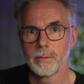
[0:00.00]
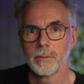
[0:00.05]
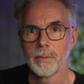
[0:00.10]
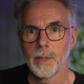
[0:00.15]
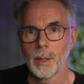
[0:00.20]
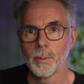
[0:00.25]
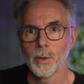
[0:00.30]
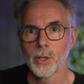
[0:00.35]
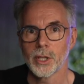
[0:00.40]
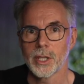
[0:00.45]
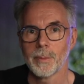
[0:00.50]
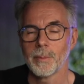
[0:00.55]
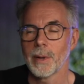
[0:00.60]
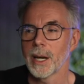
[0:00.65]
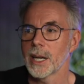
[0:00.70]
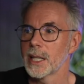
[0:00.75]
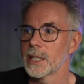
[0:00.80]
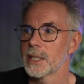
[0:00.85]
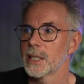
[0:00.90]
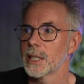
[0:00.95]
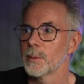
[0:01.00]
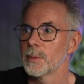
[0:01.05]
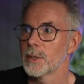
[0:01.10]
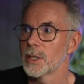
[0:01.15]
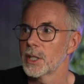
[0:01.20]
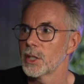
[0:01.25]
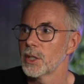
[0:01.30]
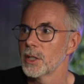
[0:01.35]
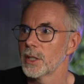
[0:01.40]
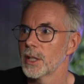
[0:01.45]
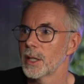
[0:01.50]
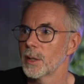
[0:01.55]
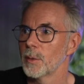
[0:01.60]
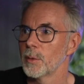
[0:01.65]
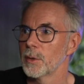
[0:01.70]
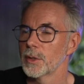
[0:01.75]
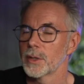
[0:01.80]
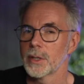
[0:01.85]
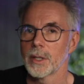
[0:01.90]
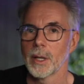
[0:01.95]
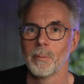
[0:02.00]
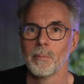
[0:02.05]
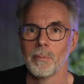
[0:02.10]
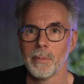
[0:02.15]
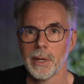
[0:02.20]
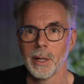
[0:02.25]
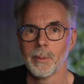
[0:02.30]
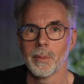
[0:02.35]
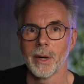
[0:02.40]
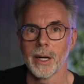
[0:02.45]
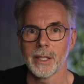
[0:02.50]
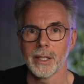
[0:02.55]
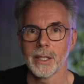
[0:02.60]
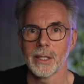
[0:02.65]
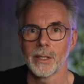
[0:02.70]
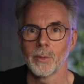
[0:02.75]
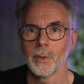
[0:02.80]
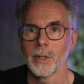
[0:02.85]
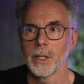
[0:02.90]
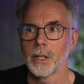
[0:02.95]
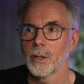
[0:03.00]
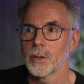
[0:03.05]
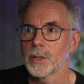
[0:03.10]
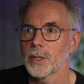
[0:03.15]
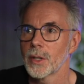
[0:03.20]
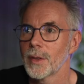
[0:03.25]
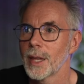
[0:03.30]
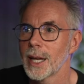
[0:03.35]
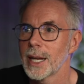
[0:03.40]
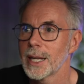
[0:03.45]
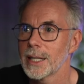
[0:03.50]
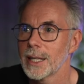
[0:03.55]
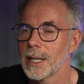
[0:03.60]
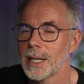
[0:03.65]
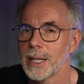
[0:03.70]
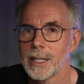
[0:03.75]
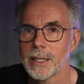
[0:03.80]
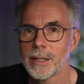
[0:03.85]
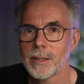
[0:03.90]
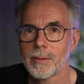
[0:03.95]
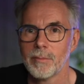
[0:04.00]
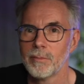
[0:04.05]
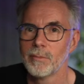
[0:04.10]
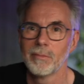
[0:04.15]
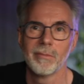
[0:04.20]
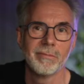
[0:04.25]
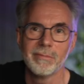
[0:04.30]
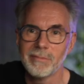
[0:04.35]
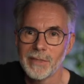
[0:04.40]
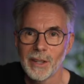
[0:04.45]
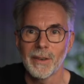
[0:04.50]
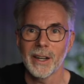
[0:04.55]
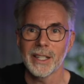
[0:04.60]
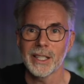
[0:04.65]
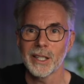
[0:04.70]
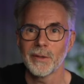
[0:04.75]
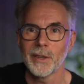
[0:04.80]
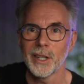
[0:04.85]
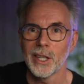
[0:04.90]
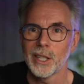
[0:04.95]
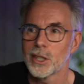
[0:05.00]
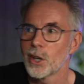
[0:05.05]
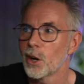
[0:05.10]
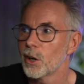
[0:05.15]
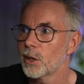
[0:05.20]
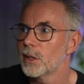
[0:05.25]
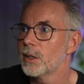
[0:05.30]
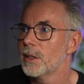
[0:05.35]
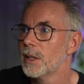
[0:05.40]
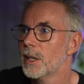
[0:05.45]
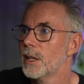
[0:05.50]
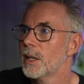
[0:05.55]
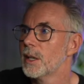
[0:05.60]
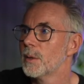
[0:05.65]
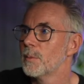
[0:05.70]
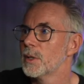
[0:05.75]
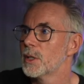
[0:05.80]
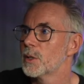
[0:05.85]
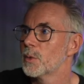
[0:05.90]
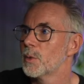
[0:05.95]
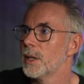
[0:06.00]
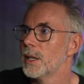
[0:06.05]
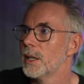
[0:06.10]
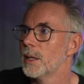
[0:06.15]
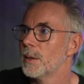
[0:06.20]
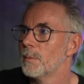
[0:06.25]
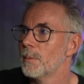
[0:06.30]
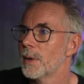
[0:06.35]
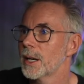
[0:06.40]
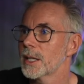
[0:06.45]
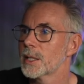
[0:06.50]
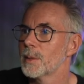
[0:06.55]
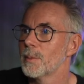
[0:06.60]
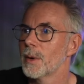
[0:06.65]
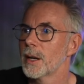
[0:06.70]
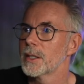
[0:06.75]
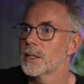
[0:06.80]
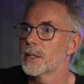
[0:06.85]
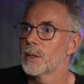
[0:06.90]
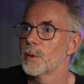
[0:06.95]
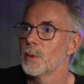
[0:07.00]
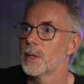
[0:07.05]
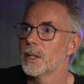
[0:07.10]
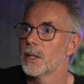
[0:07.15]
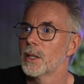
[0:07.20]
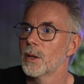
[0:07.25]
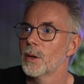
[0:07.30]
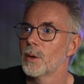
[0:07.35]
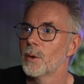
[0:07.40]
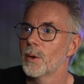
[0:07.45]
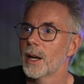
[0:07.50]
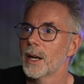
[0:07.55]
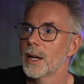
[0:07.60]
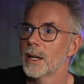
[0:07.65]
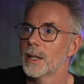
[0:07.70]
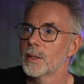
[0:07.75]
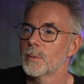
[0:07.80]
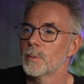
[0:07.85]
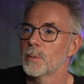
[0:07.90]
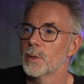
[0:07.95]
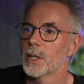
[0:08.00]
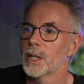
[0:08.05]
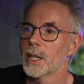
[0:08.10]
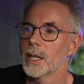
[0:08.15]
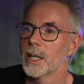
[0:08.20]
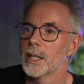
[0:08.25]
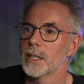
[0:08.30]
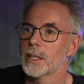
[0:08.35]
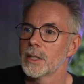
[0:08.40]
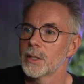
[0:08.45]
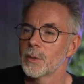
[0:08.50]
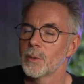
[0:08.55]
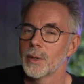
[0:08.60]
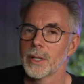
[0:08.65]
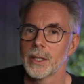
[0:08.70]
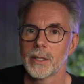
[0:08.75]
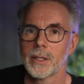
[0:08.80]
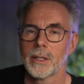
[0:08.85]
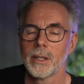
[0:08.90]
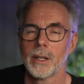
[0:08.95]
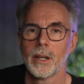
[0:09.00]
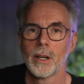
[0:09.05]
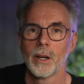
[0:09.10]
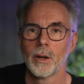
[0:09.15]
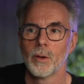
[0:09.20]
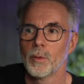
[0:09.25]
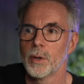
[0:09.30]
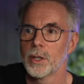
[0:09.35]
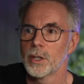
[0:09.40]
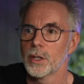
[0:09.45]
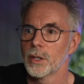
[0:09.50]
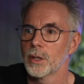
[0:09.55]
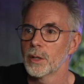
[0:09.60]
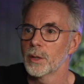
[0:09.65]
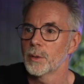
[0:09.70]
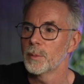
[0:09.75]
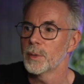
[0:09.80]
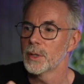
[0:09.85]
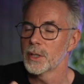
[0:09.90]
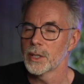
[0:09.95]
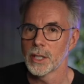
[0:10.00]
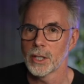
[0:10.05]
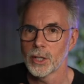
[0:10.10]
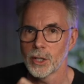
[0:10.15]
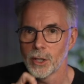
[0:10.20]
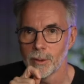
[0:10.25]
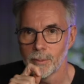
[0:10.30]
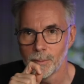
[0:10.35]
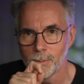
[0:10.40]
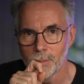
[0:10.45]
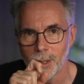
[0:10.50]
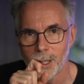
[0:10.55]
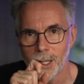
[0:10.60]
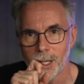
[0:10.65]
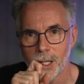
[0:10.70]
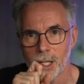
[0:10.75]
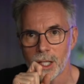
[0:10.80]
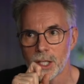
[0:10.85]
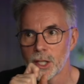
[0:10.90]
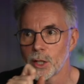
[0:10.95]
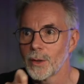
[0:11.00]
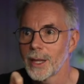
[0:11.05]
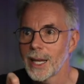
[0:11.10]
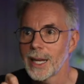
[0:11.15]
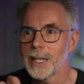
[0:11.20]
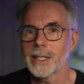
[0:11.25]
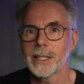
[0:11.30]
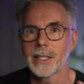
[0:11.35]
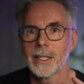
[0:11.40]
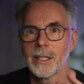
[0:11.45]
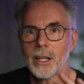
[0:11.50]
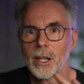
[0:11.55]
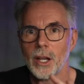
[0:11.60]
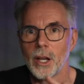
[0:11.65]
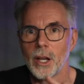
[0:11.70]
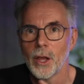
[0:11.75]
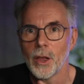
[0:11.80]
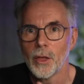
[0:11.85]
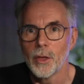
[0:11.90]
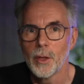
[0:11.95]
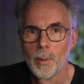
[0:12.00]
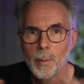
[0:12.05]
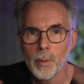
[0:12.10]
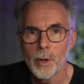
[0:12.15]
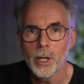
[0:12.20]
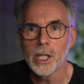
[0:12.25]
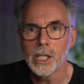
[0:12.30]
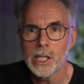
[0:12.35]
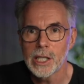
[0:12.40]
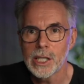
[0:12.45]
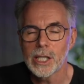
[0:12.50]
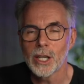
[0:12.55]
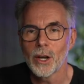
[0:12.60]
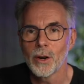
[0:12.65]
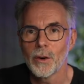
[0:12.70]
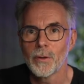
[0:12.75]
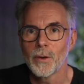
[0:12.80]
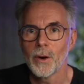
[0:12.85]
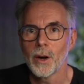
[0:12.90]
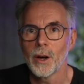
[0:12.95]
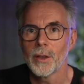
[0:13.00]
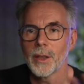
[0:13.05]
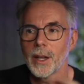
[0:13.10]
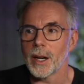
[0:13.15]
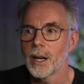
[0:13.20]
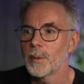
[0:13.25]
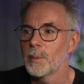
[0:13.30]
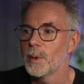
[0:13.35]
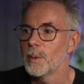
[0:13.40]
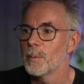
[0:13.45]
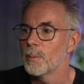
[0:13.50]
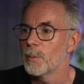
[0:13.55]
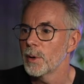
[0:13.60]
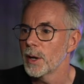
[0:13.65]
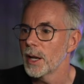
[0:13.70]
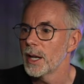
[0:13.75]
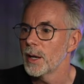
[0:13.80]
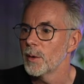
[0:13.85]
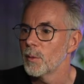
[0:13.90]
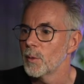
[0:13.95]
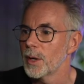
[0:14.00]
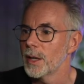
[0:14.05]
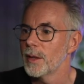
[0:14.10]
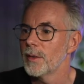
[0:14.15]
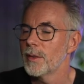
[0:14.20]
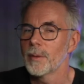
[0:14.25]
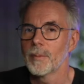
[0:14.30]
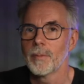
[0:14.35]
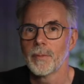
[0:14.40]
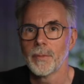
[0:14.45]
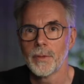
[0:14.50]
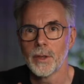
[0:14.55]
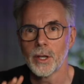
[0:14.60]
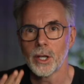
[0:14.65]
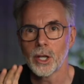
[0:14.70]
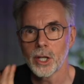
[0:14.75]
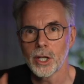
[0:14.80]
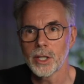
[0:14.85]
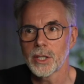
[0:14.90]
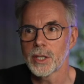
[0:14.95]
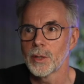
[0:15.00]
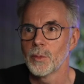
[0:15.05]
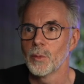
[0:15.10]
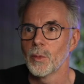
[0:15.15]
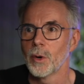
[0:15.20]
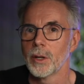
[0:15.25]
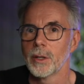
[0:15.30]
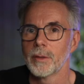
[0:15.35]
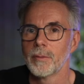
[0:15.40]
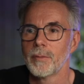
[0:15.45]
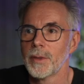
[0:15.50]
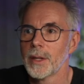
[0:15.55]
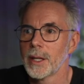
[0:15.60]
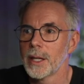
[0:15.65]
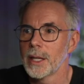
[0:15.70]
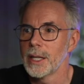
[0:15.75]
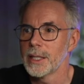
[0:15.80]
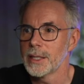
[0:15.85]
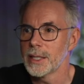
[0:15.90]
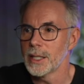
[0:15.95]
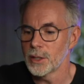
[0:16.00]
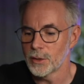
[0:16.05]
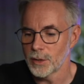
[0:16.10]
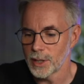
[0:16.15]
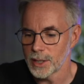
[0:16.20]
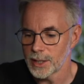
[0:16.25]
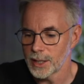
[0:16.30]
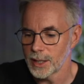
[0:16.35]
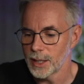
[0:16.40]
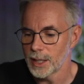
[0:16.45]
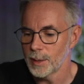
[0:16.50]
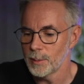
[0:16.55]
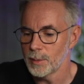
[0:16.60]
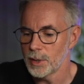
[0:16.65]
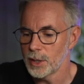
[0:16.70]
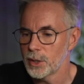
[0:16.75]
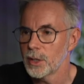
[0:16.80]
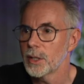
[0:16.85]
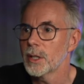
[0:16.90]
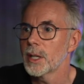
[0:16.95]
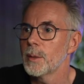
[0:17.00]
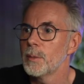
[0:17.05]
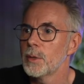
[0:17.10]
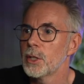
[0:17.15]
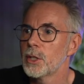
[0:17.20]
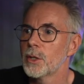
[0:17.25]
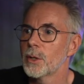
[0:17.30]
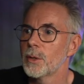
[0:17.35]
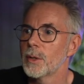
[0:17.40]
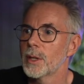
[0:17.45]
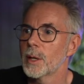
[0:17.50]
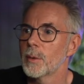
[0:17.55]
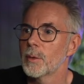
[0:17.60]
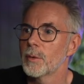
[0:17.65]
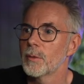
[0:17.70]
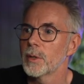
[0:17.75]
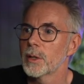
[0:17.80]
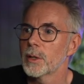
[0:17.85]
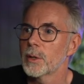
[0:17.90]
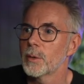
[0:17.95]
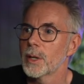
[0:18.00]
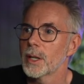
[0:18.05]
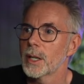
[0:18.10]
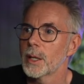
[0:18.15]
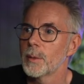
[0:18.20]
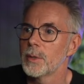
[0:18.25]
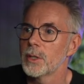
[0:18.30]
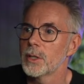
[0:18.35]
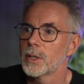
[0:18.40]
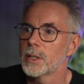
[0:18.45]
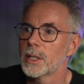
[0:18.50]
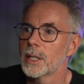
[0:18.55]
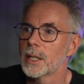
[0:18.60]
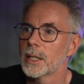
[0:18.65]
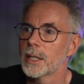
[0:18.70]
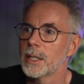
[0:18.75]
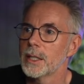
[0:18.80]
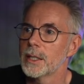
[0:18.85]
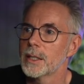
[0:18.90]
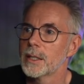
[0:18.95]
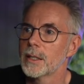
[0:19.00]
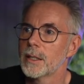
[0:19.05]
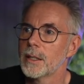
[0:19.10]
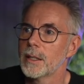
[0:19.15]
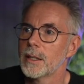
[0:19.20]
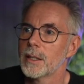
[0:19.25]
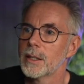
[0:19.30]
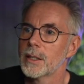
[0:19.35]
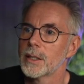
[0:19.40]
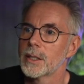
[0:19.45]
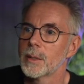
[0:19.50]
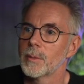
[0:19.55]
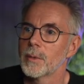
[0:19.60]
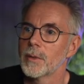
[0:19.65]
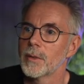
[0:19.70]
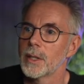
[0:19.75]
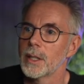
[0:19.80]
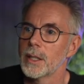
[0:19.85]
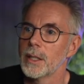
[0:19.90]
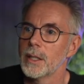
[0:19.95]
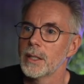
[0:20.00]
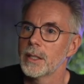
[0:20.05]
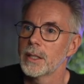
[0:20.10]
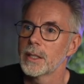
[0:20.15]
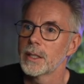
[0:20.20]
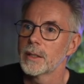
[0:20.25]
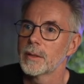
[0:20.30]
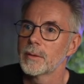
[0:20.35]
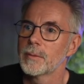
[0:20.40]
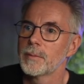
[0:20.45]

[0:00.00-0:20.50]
it puts it back into the position that it was and minimizes the window. So that is effectively a toggle between maximizing the window and putting it into its original position. So that's the button so far that I've been playing with. The custom one is interesting, and let me show you that one real quick. Let me just delete some of these.